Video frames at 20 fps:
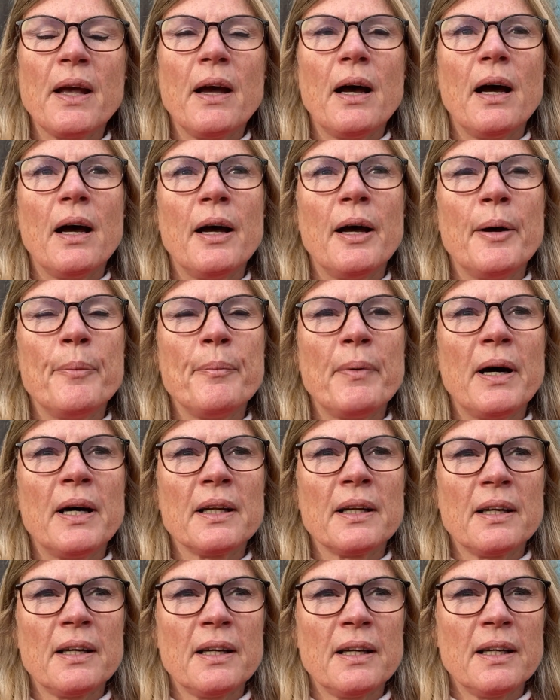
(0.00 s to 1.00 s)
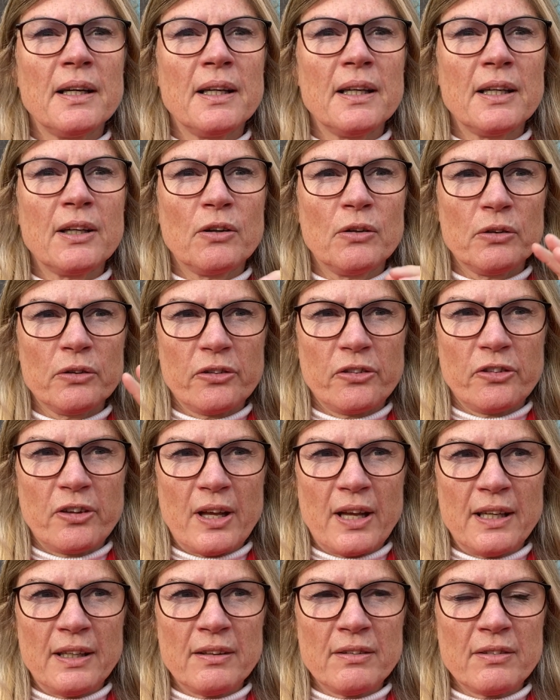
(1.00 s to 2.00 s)
And I got
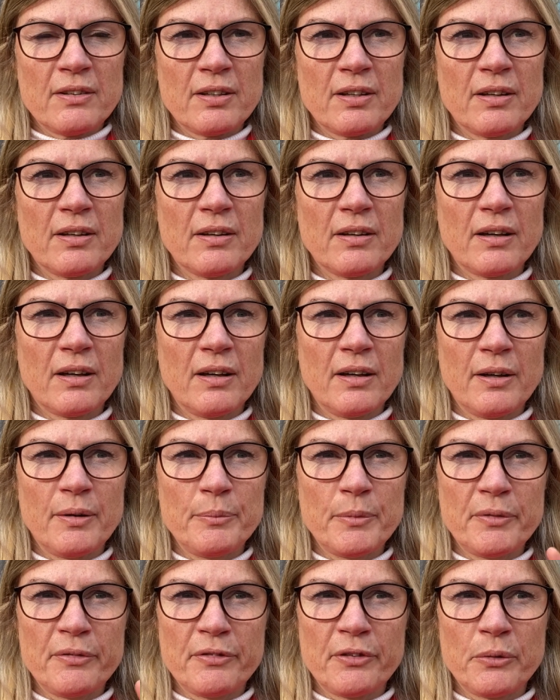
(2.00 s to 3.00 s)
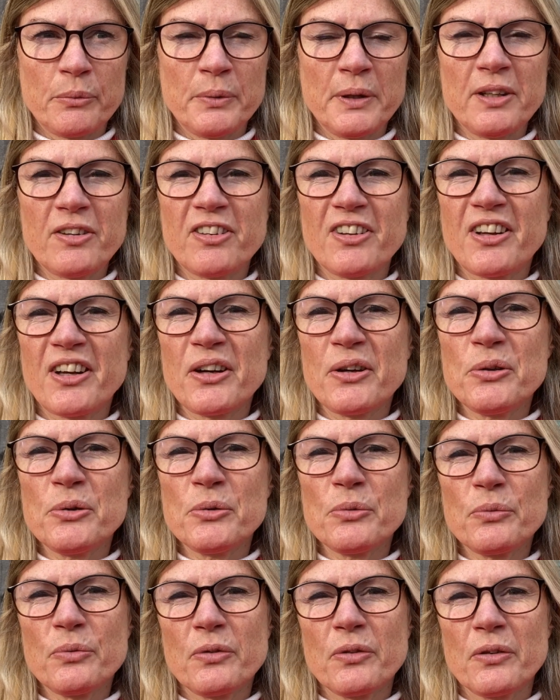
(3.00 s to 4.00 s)
sent a few weeks
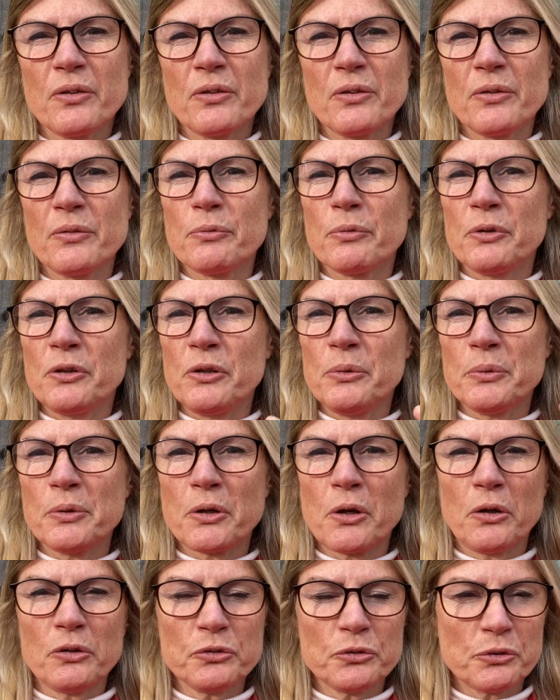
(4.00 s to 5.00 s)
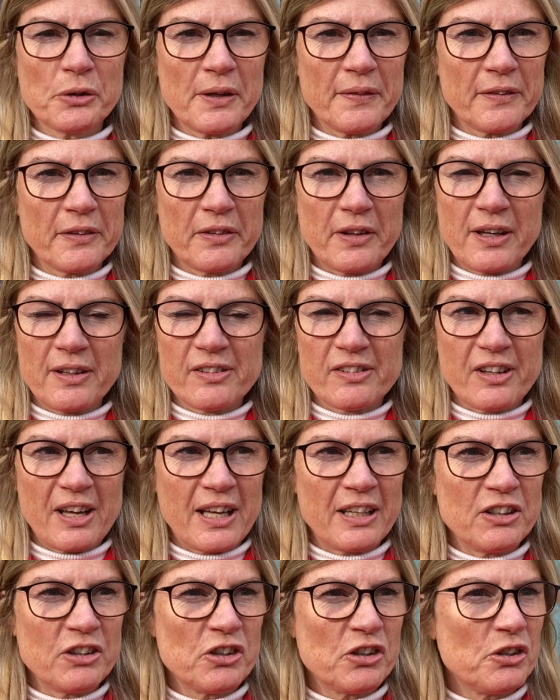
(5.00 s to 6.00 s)
ago the renewal contract that they
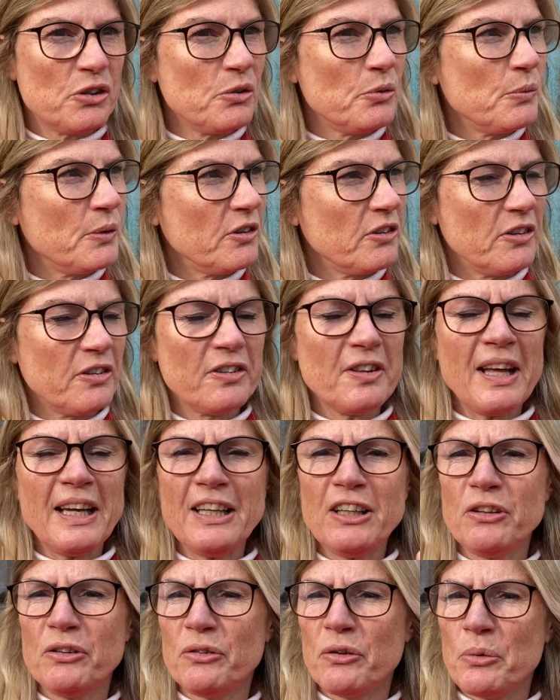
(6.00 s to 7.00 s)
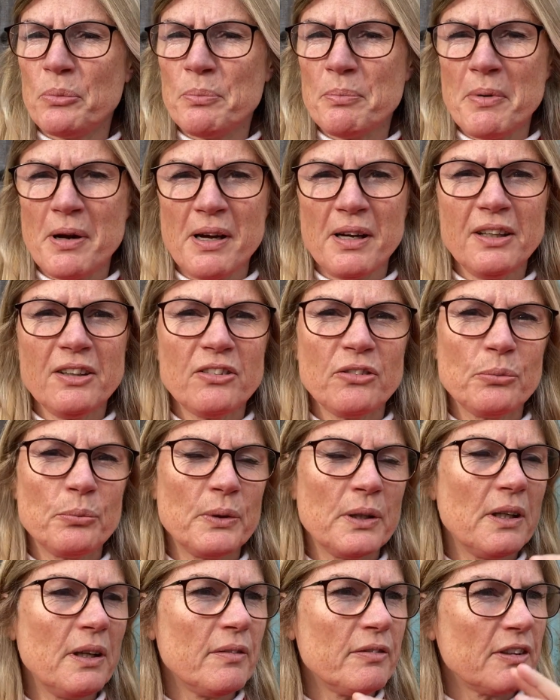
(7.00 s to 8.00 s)
send you, which is thank you so much,
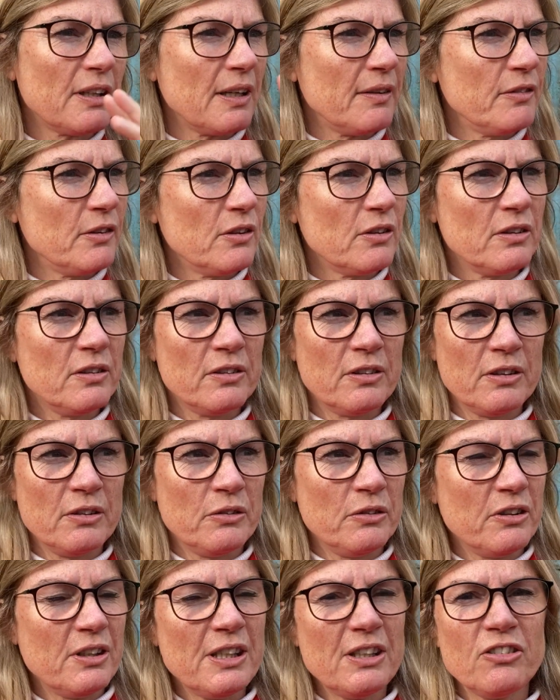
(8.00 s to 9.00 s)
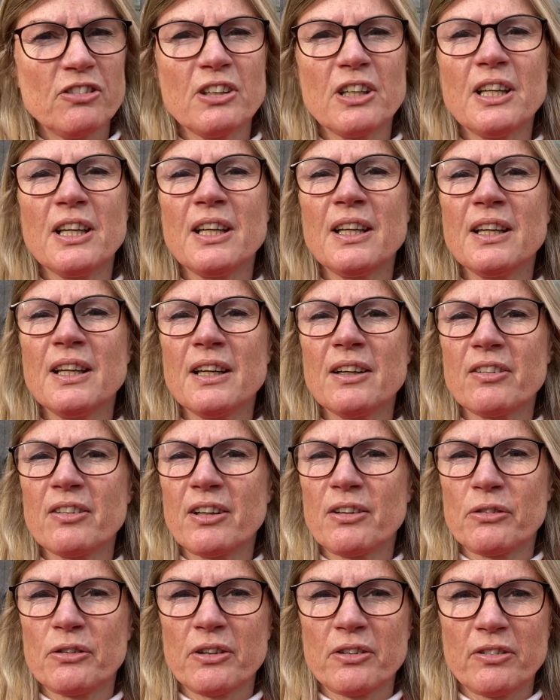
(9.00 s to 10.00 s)
we'd love to have you continue teaching,
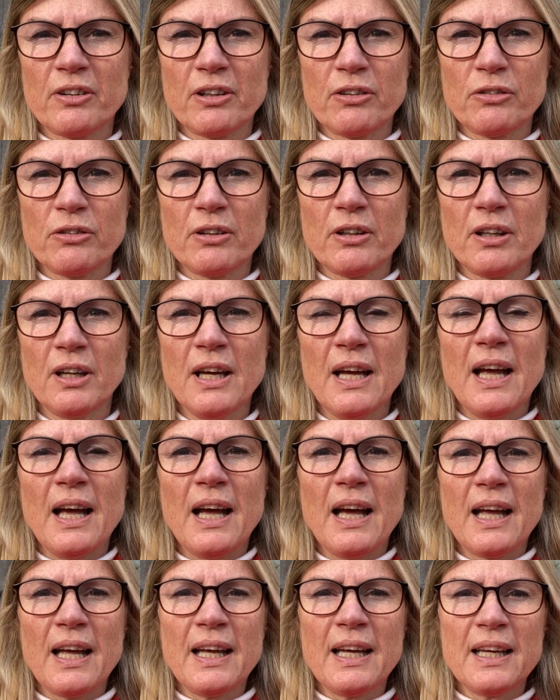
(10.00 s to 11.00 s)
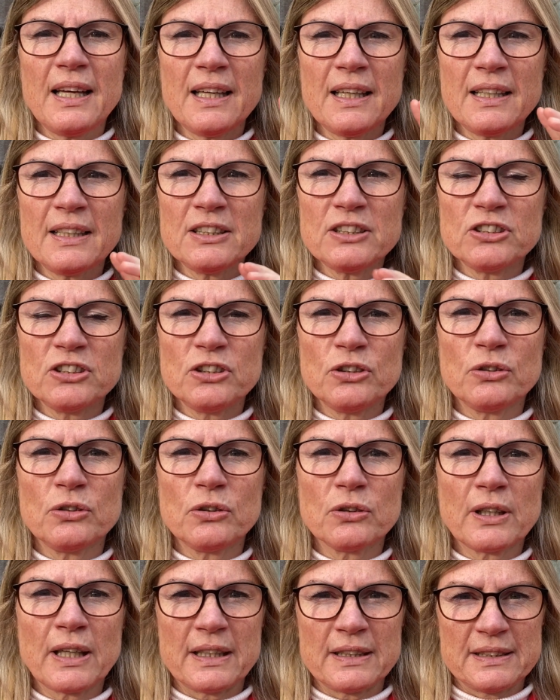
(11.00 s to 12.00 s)
etc, etc, and you're
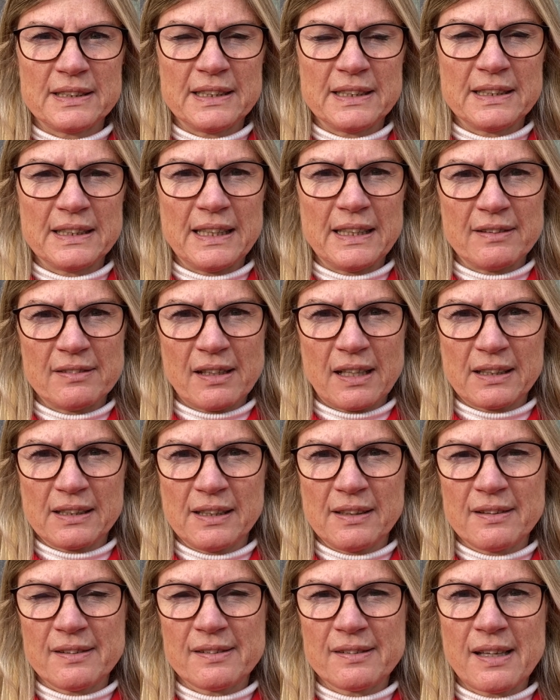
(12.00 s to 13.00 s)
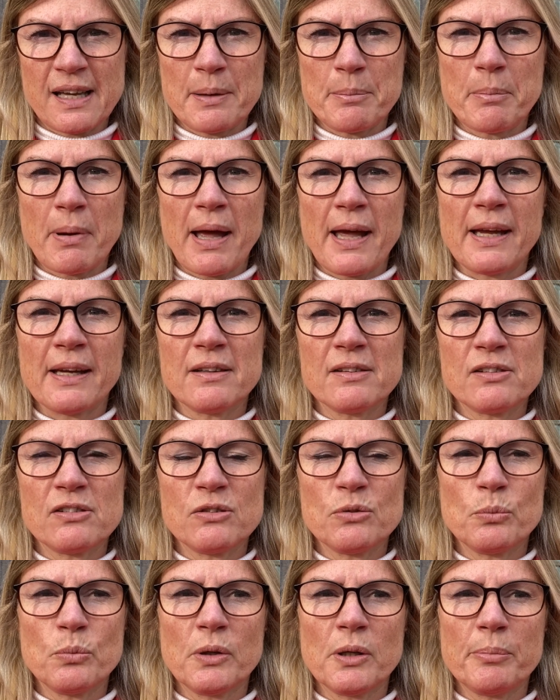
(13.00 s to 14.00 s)
getting exactly the same pay as
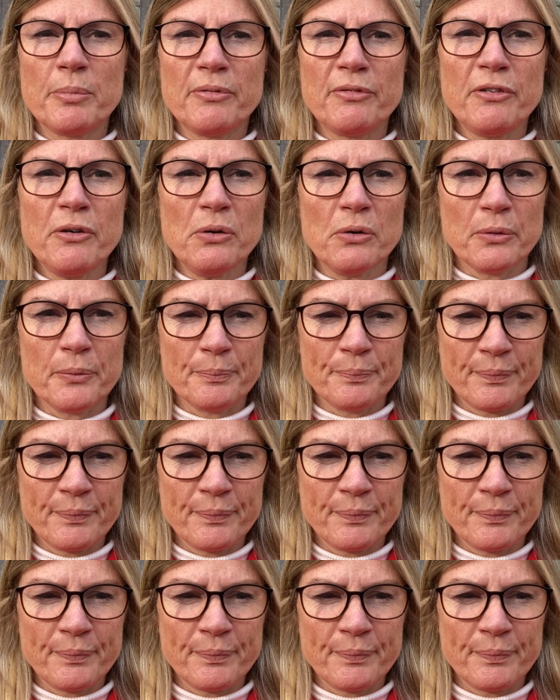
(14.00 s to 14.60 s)
you were before.